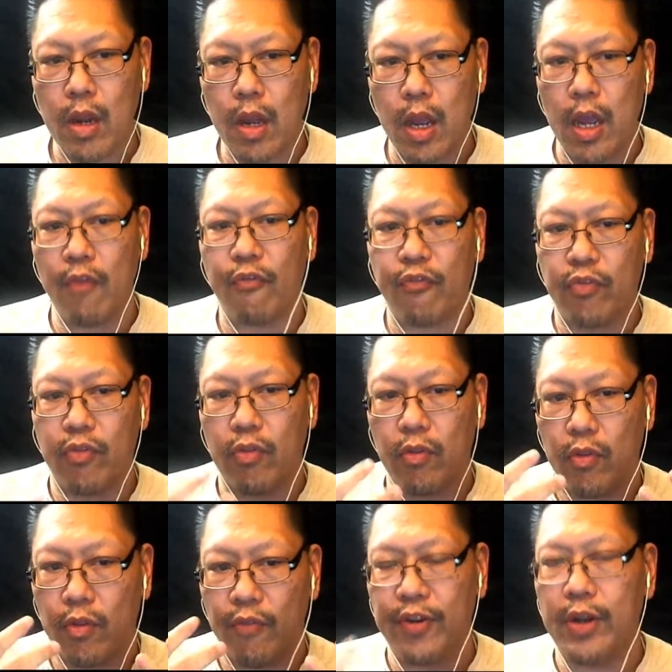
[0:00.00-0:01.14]
If
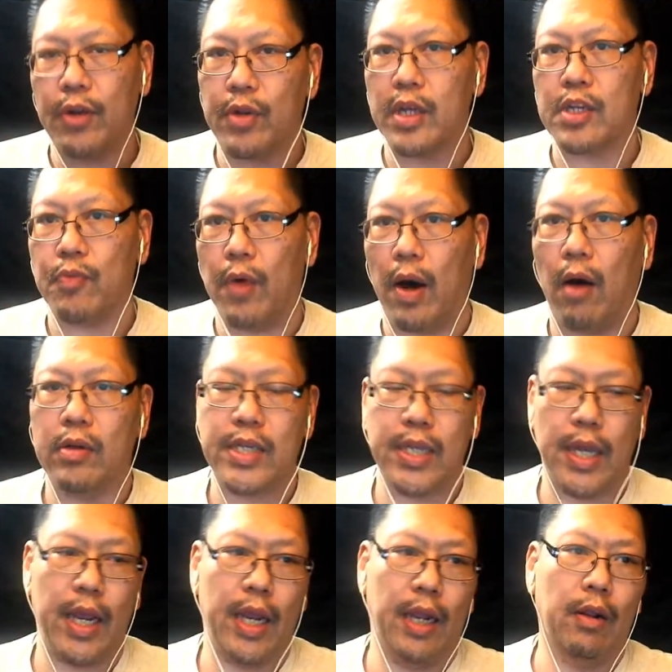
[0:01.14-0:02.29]
the video does well,
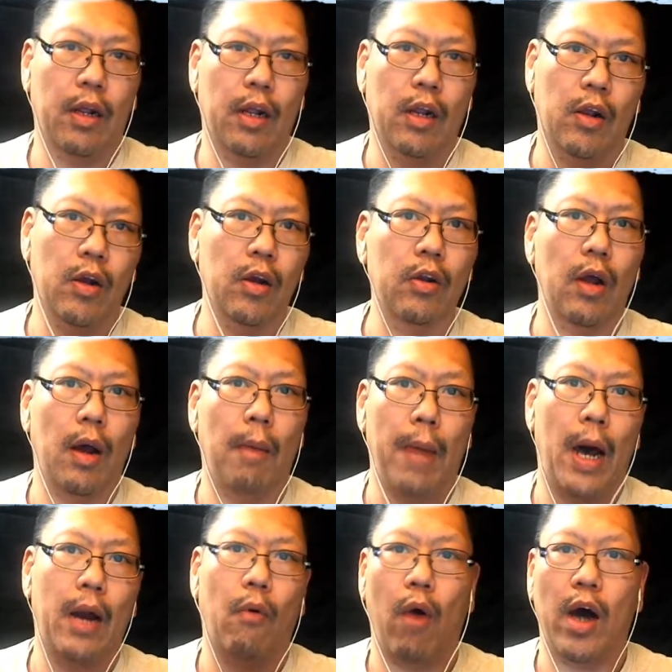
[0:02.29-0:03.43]
saying good
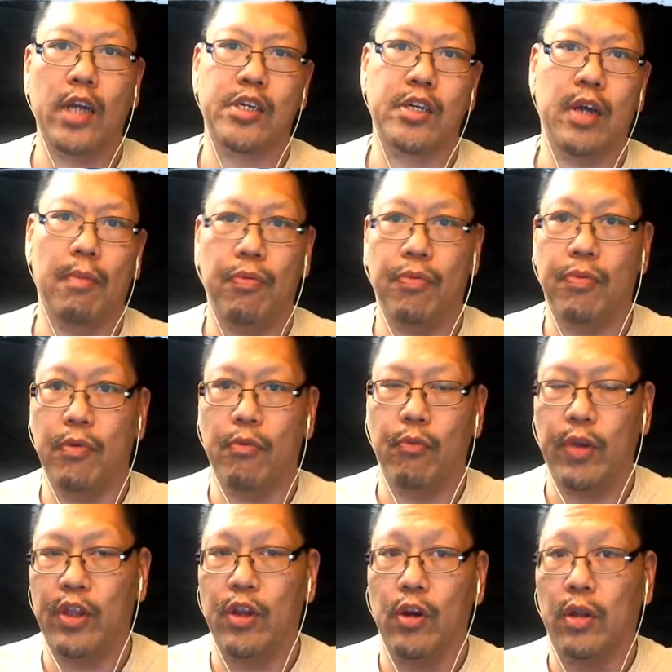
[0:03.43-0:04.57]
amount of watch time
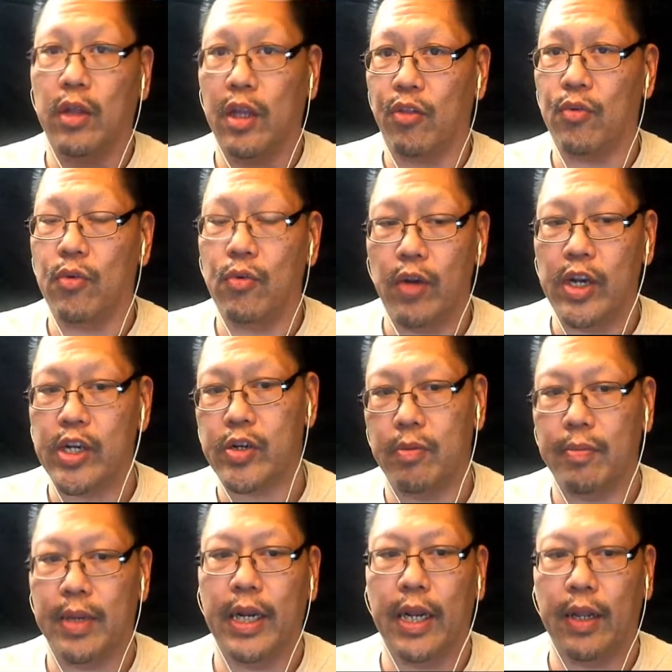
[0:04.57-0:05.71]
with your click-through ratio,
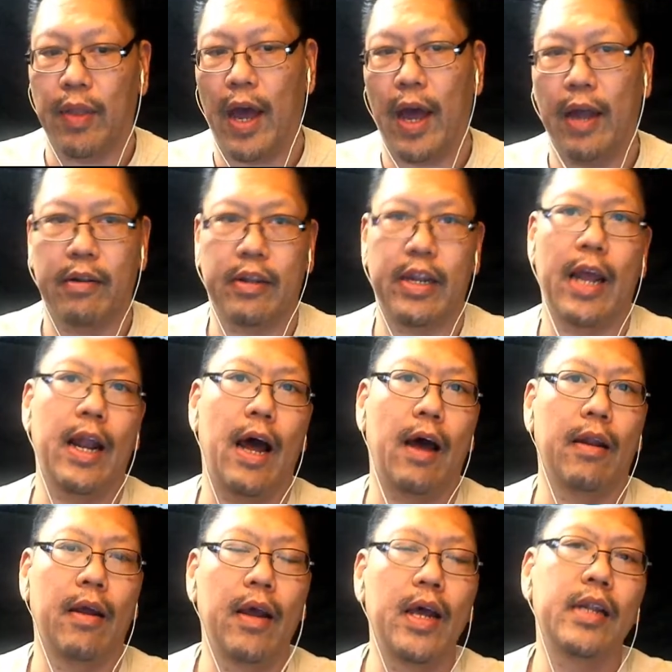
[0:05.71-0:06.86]
meaning that 10
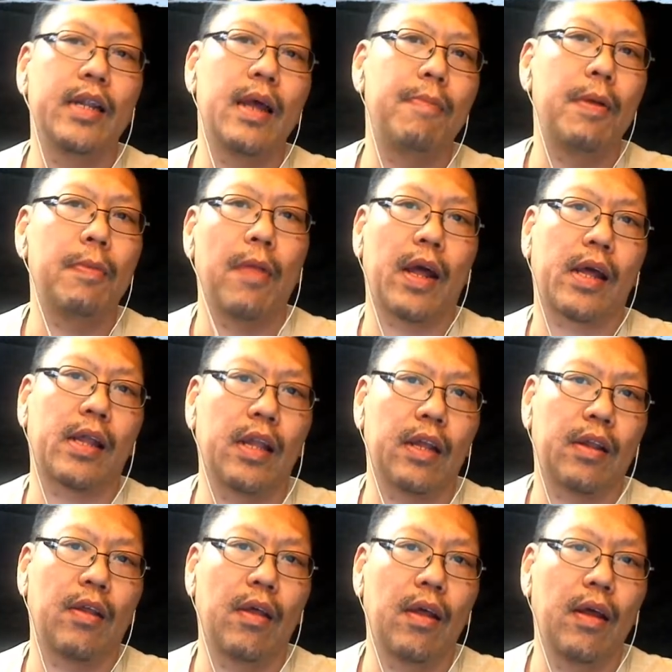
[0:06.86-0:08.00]
people that
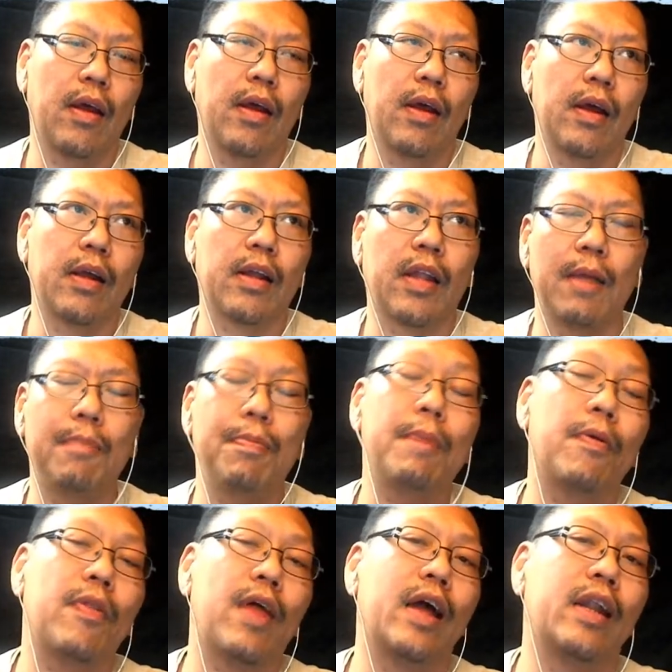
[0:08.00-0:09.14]
clicked, 10
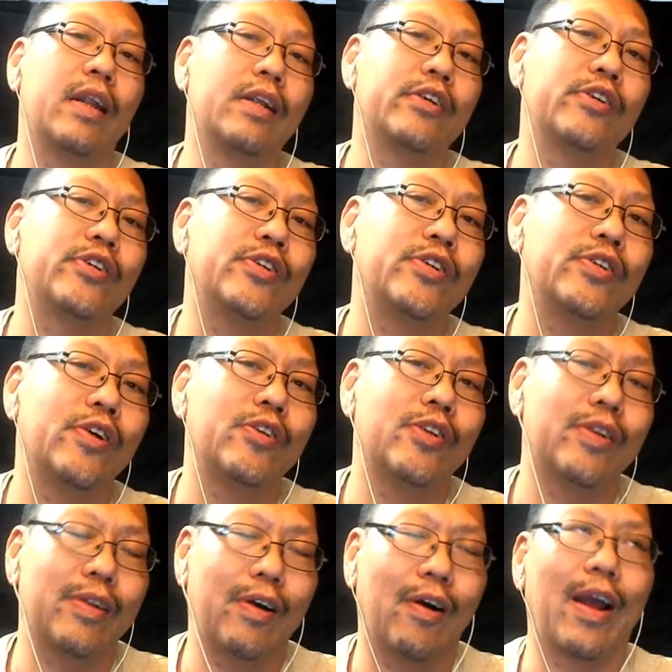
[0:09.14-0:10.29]
people that showed,
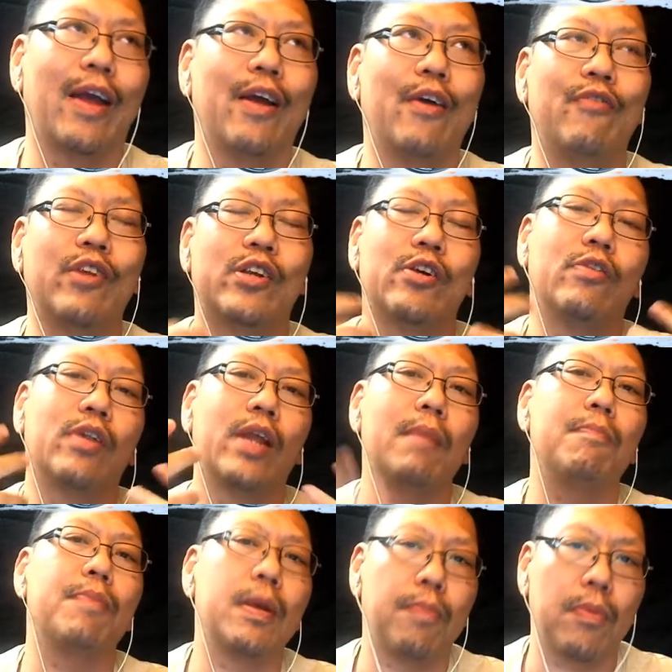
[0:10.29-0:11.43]
okay, if it showed 10
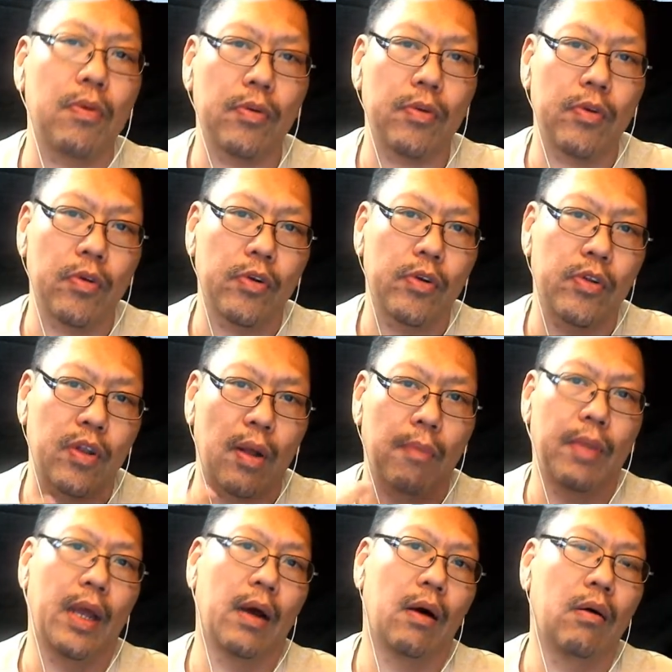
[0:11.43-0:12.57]
people your
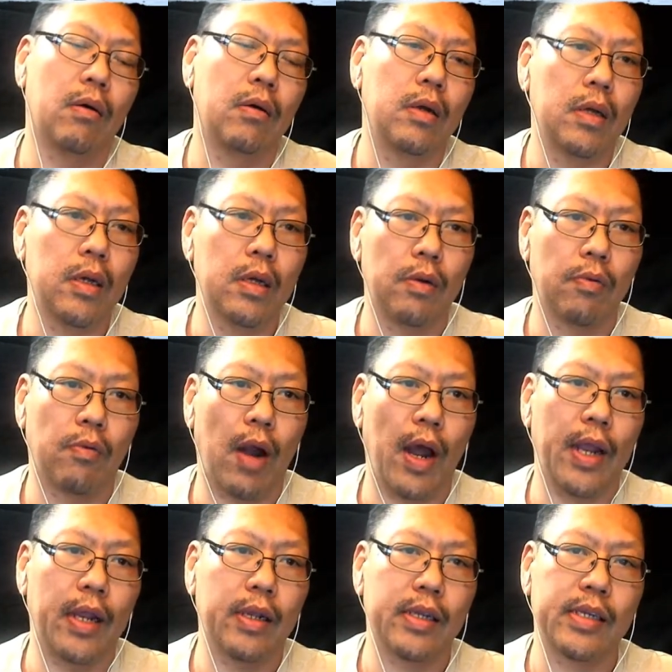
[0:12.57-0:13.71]
thumbnail,
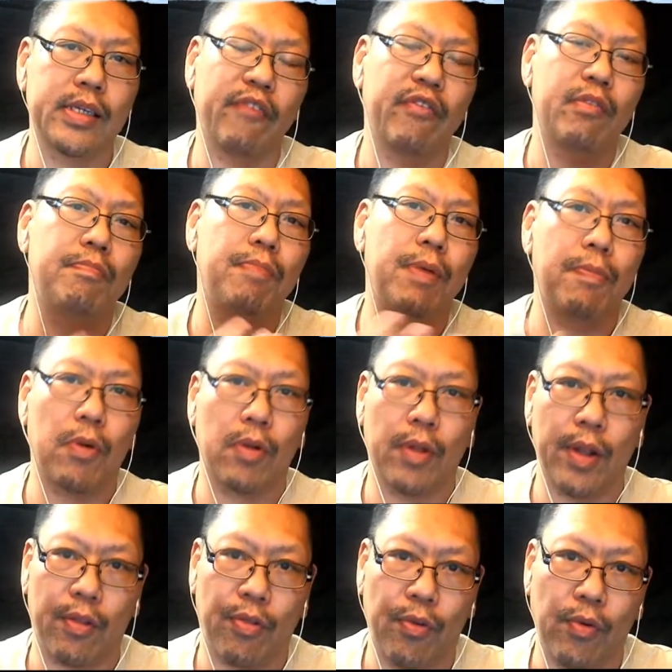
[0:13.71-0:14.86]
right? 7 people
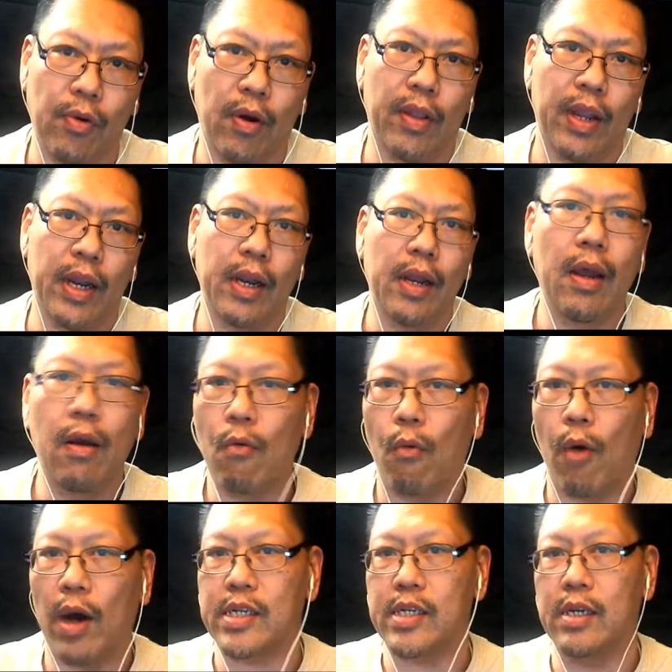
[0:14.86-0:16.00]
clicked through on it,
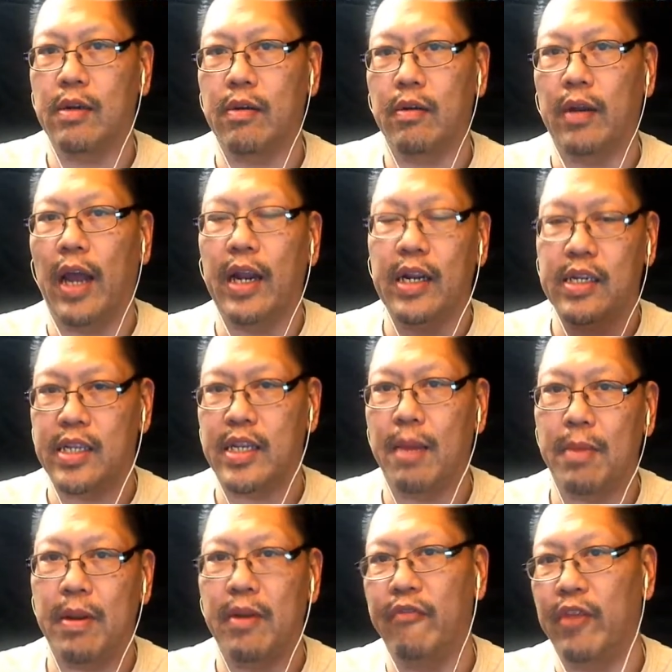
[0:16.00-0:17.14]
watched it, and it's a
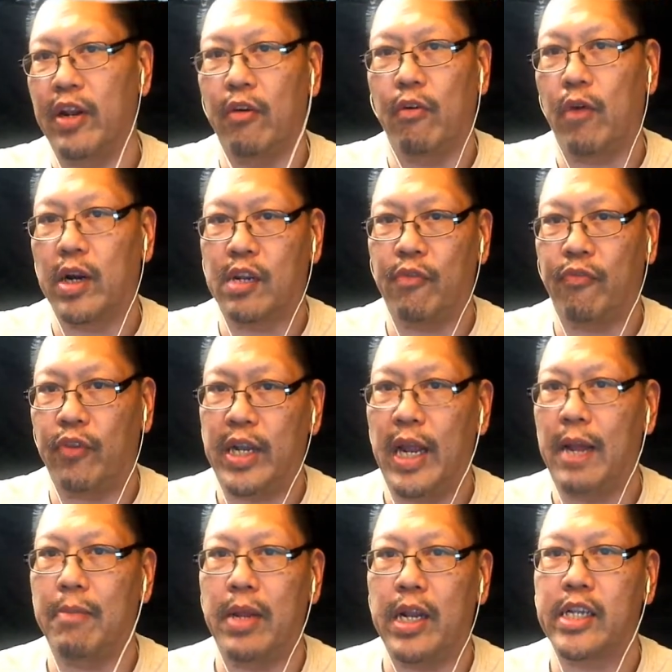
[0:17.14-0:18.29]
10-minute video and watch it for
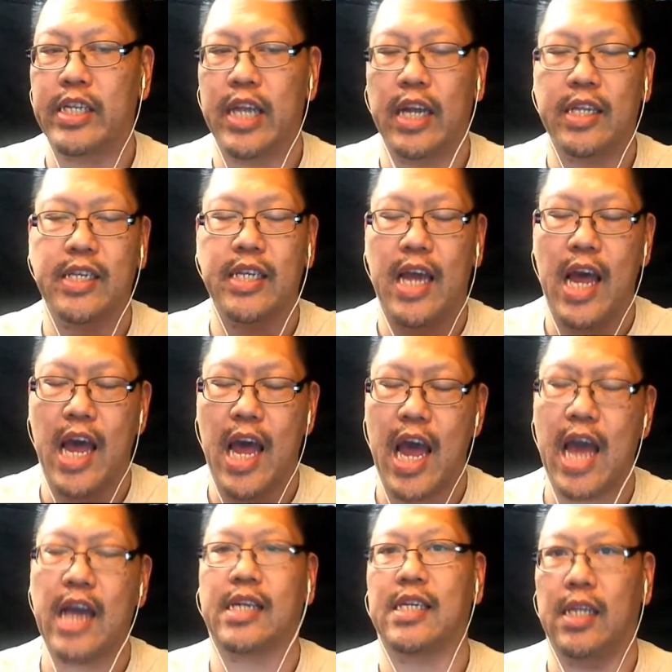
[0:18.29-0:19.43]
10 minutes. That's
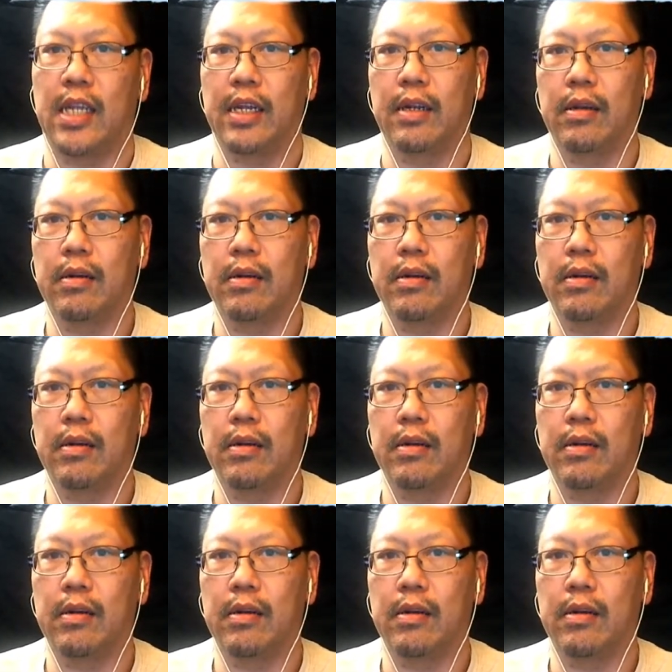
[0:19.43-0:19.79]
excellent.